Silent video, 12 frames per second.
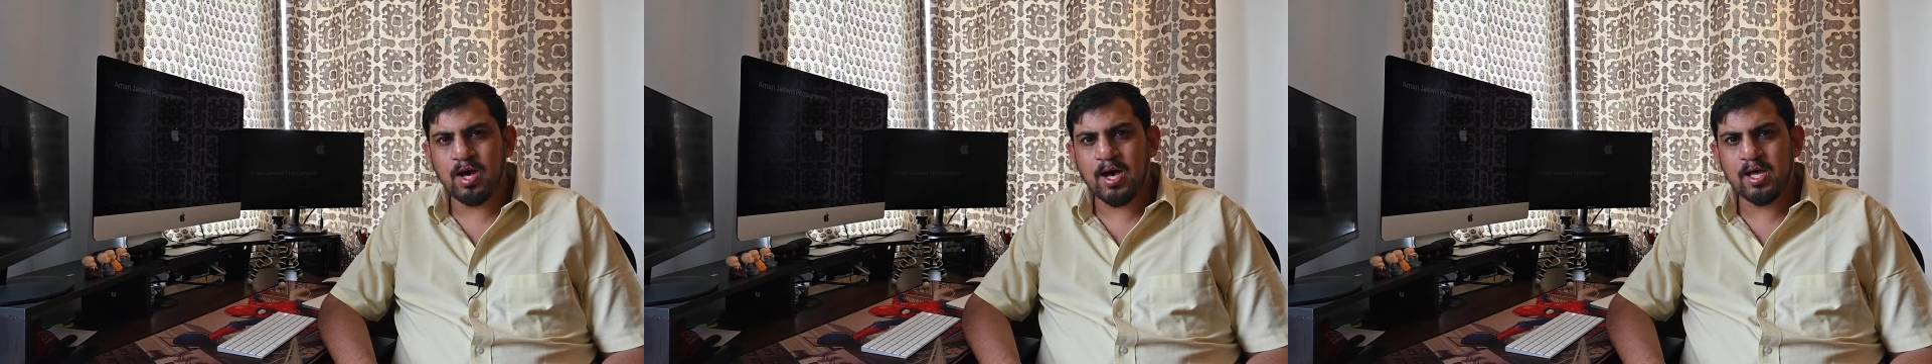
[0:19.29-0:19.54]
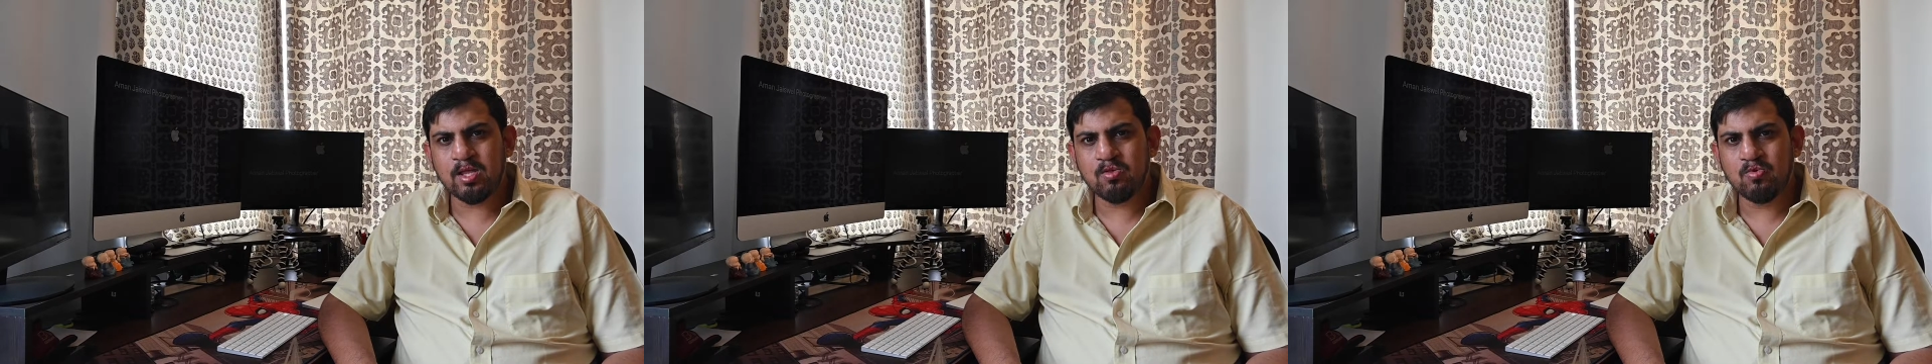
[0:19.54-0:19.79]

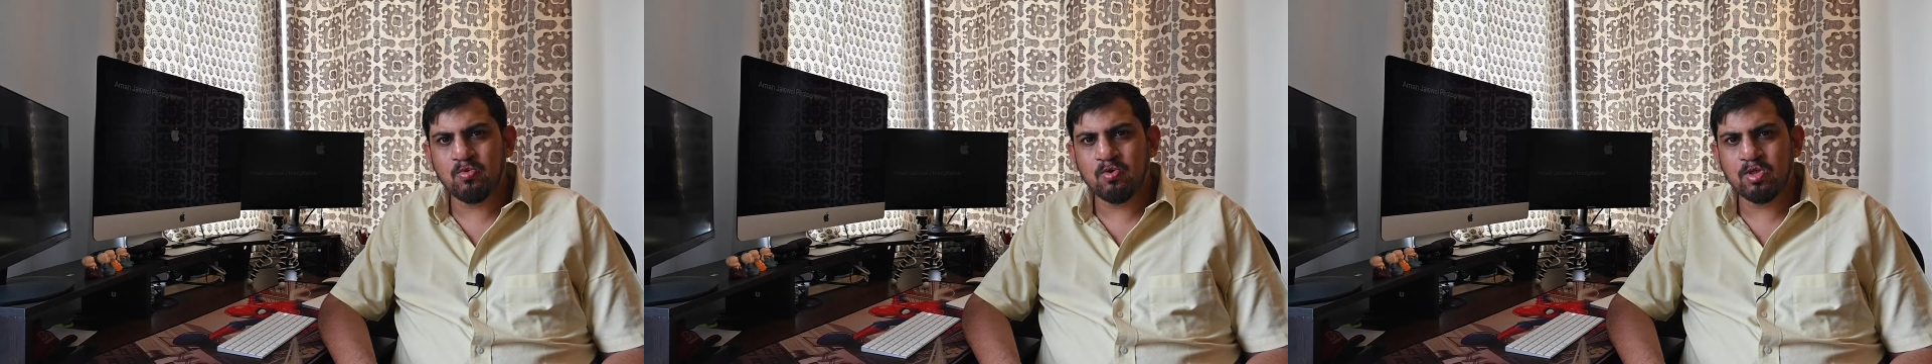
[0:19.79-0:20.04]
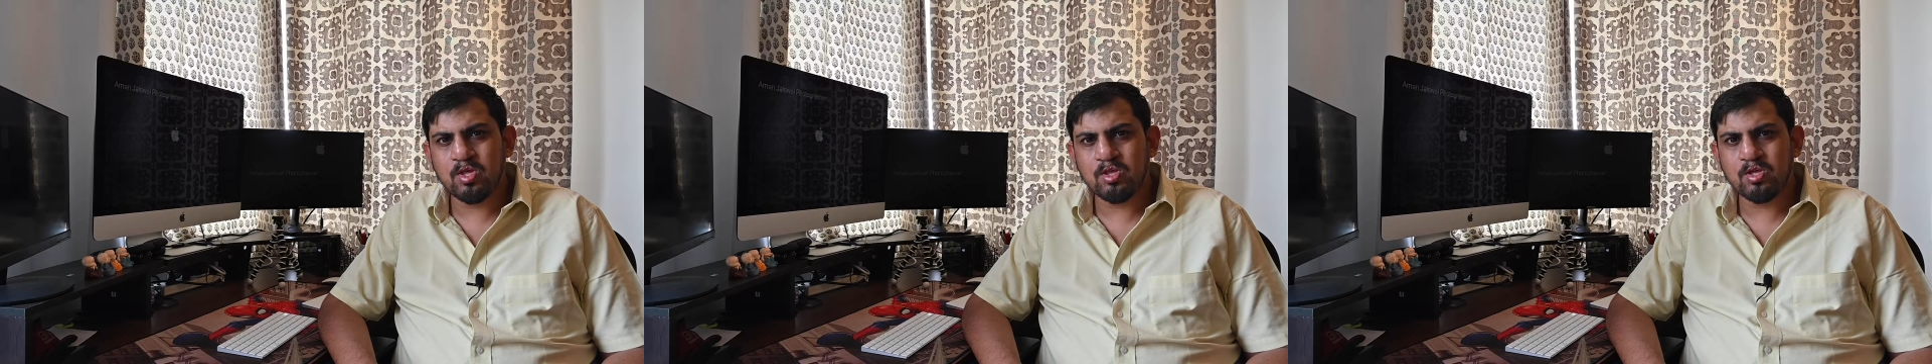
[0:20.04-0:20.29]

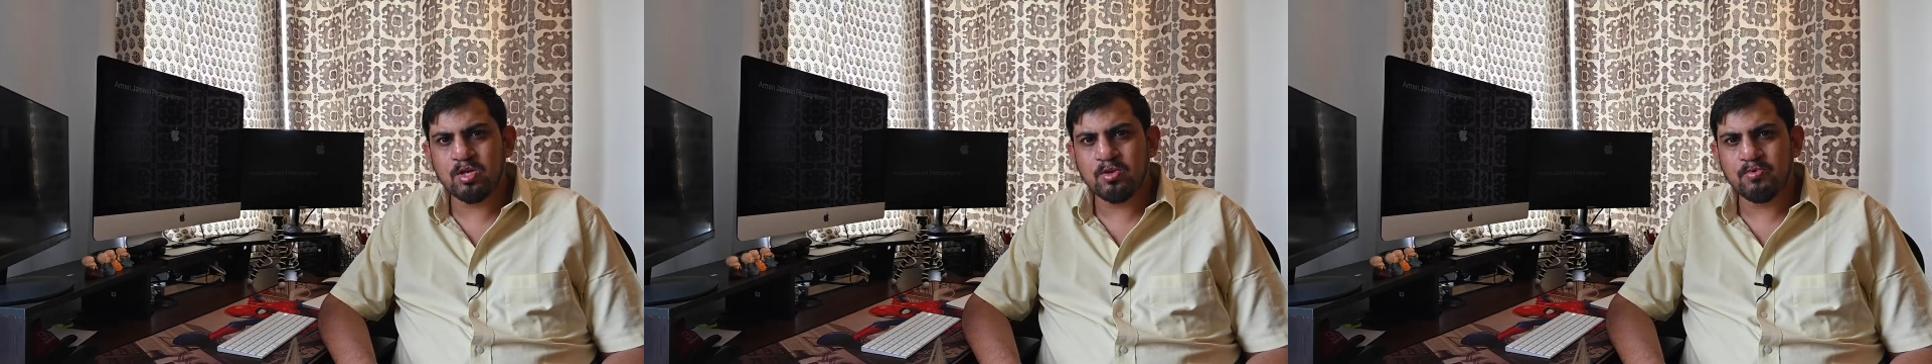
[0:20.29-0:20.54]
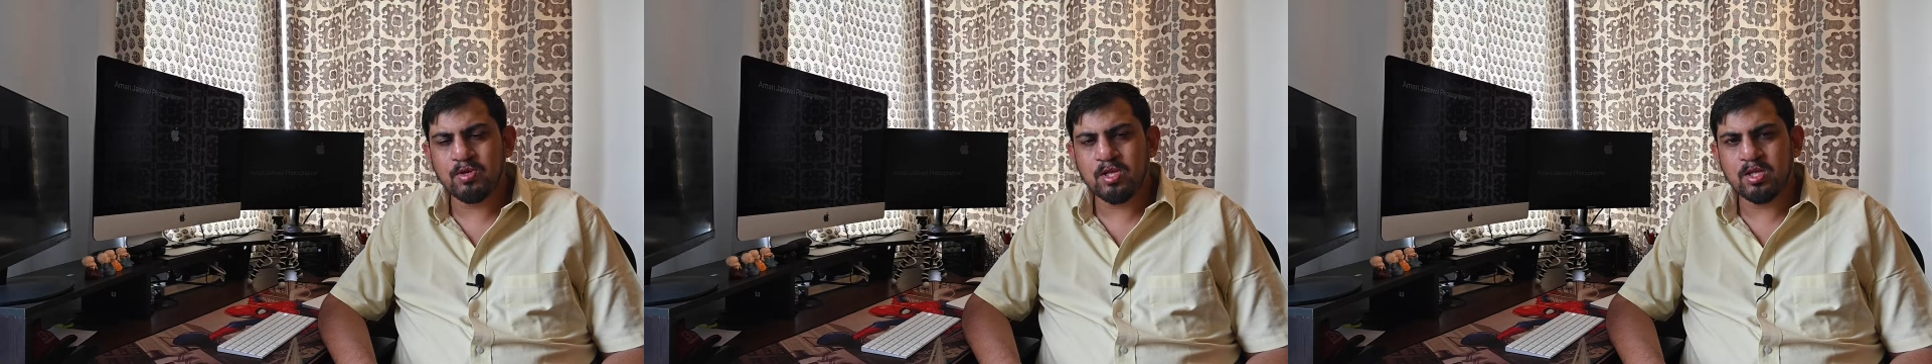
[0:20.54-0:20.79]
ISO
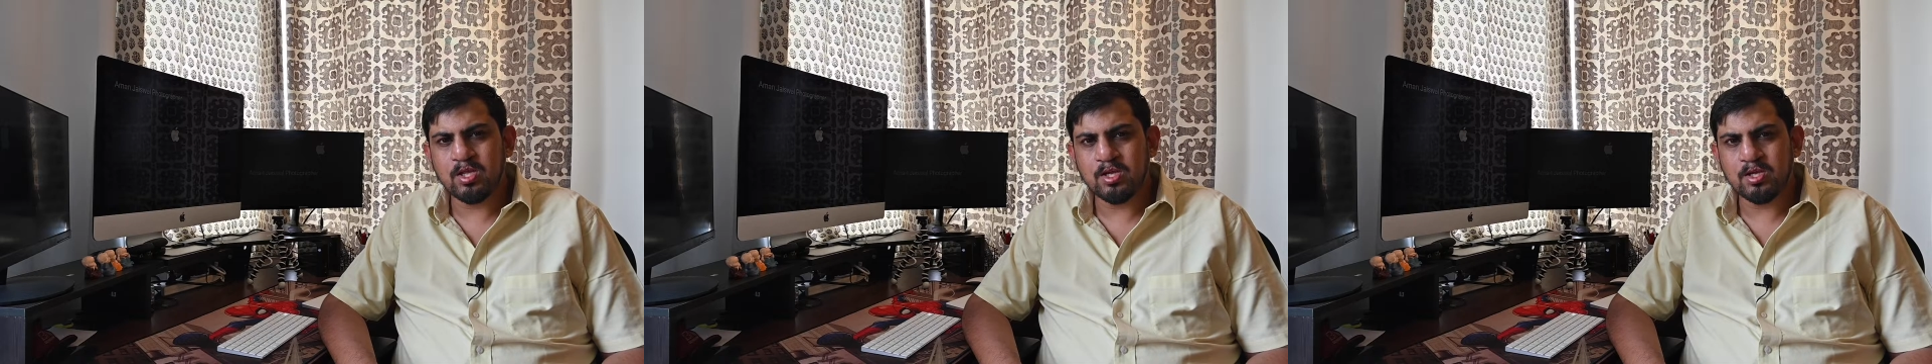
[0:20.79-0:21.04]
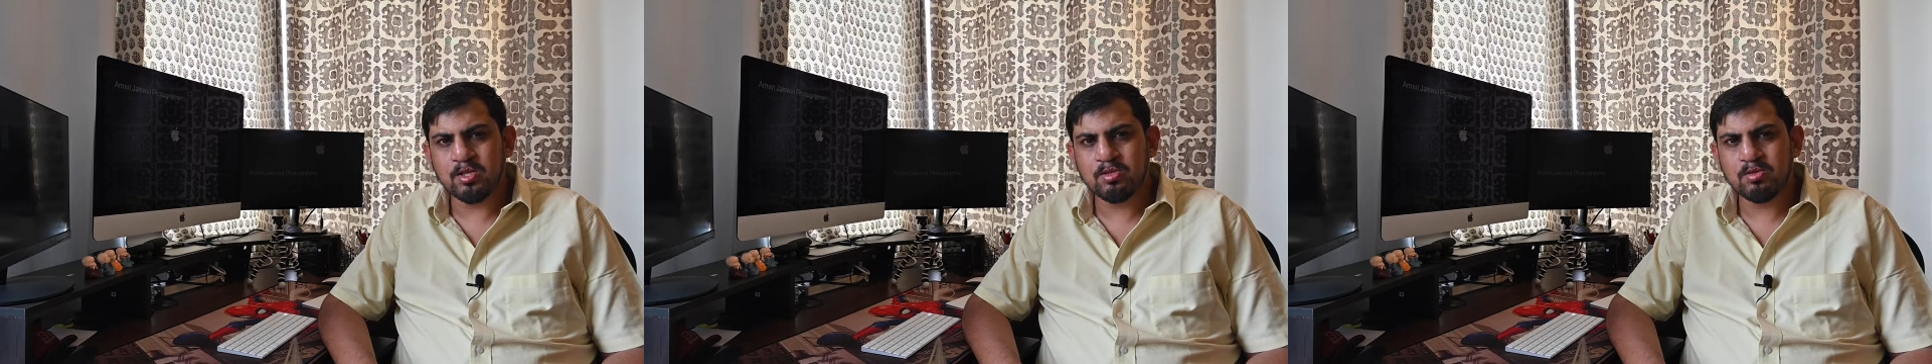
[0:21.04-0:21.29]
sensitivity
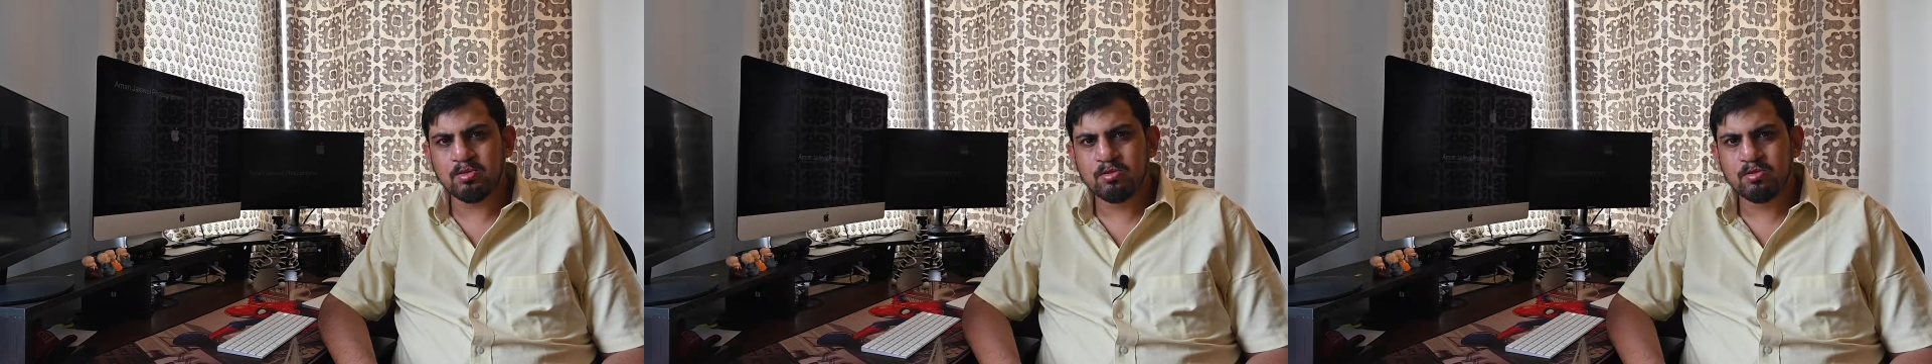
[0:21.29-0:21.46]
settings.